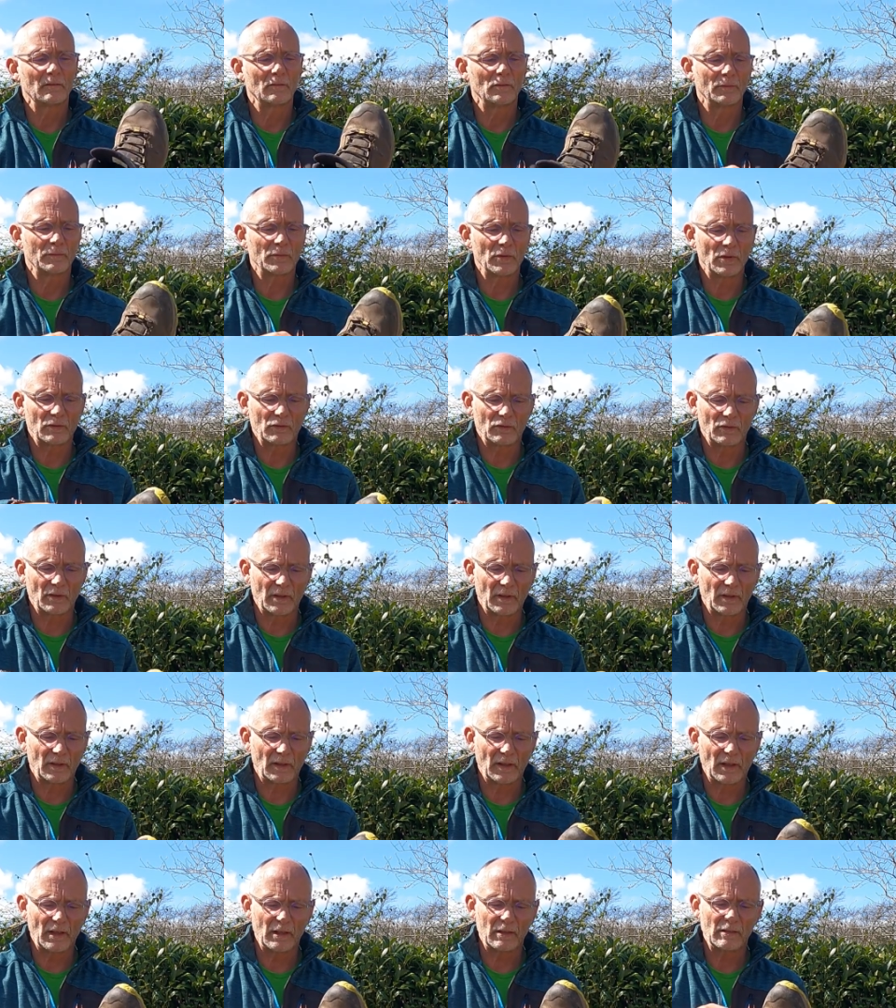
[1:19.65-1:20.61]
Oops, try
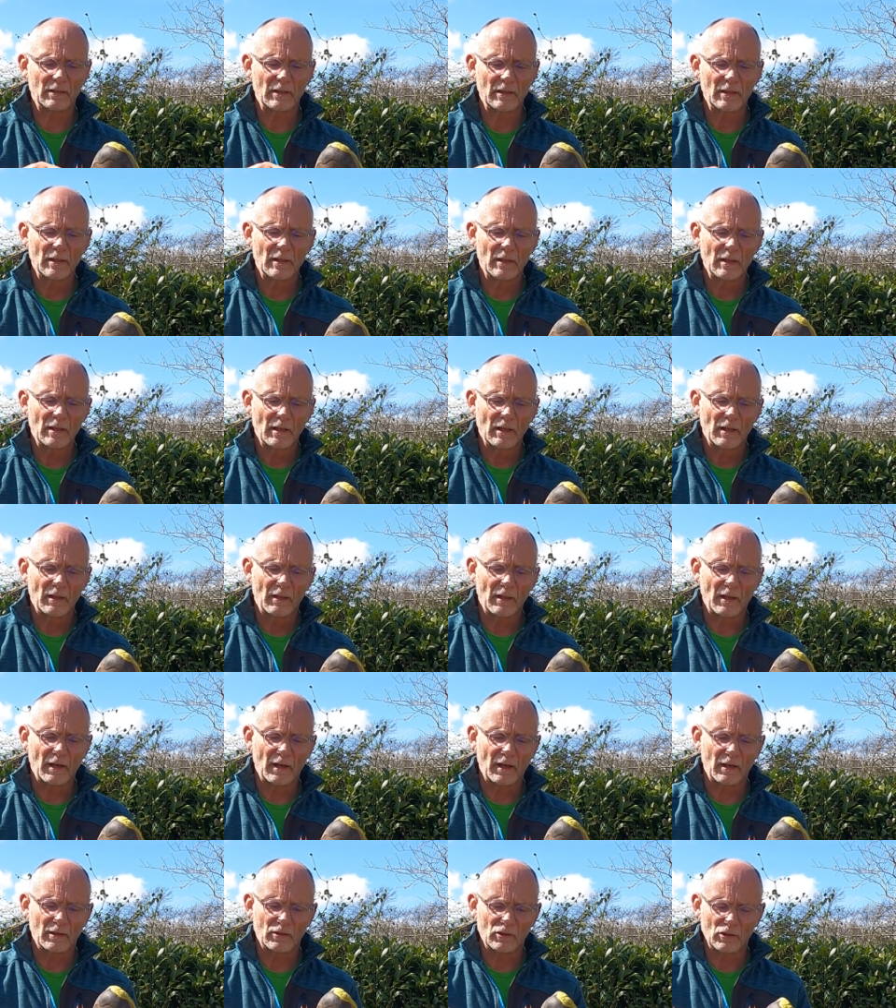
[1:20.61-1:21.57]
that again.
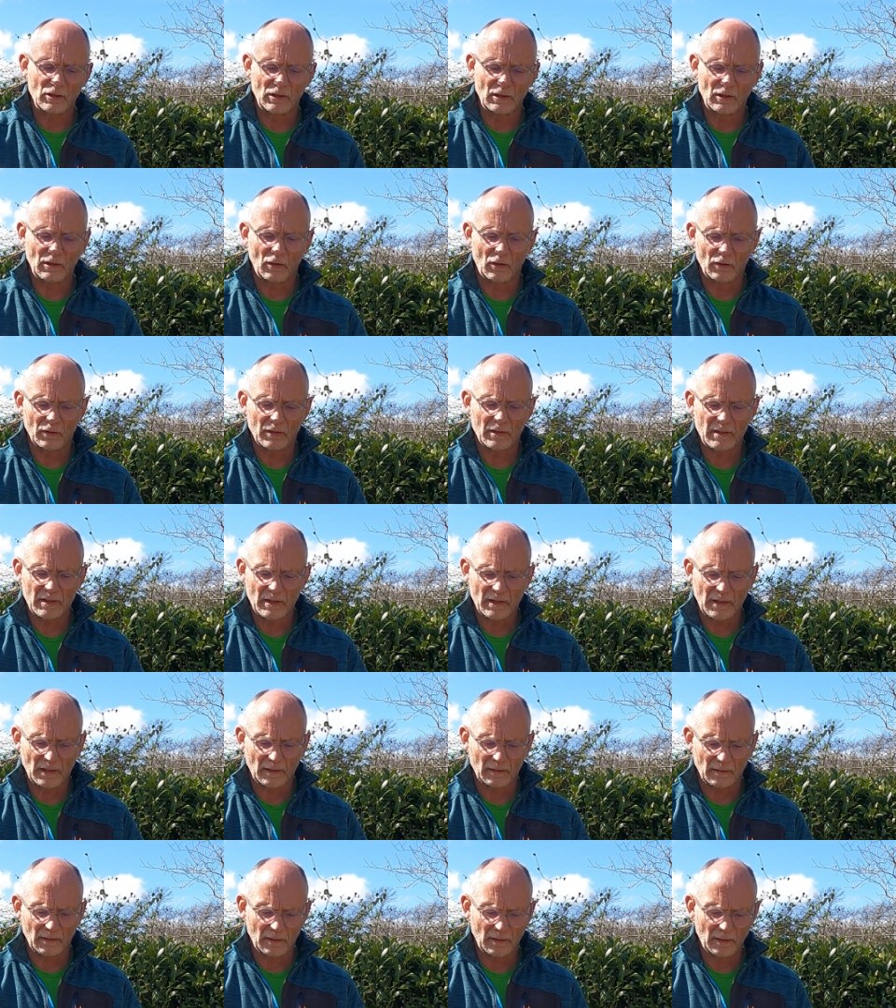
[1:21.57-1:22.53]
That actually locks
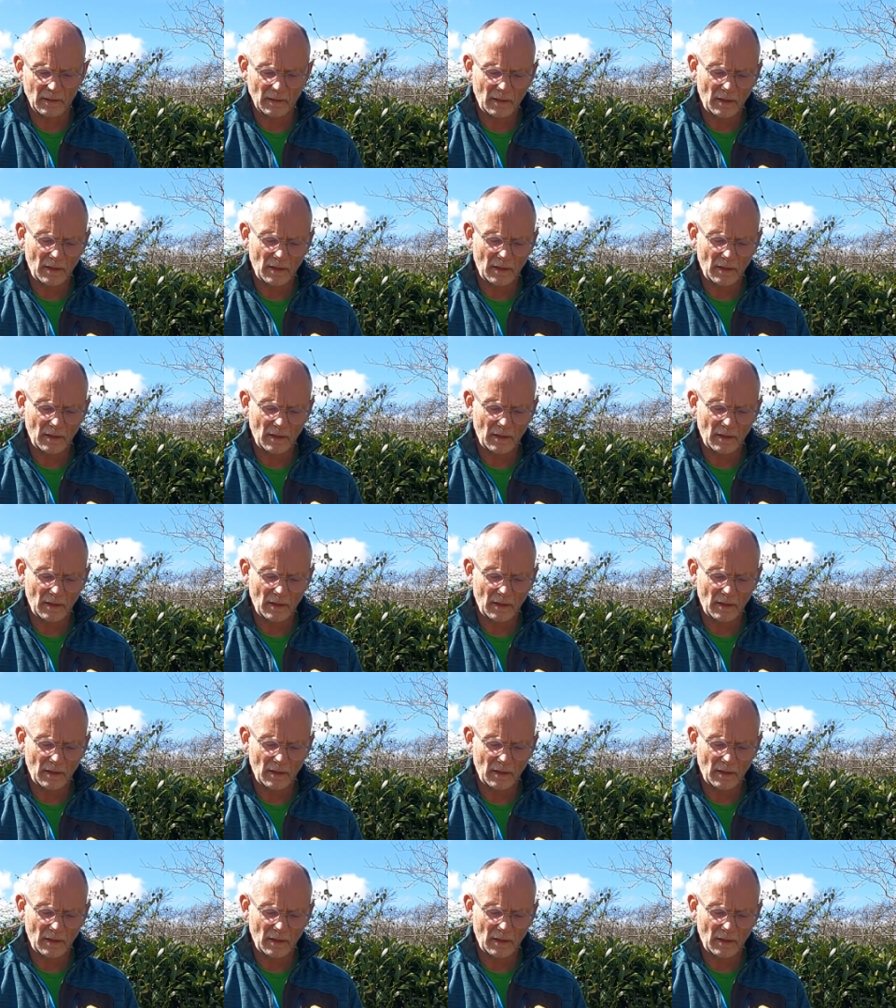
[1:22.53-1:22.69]
in.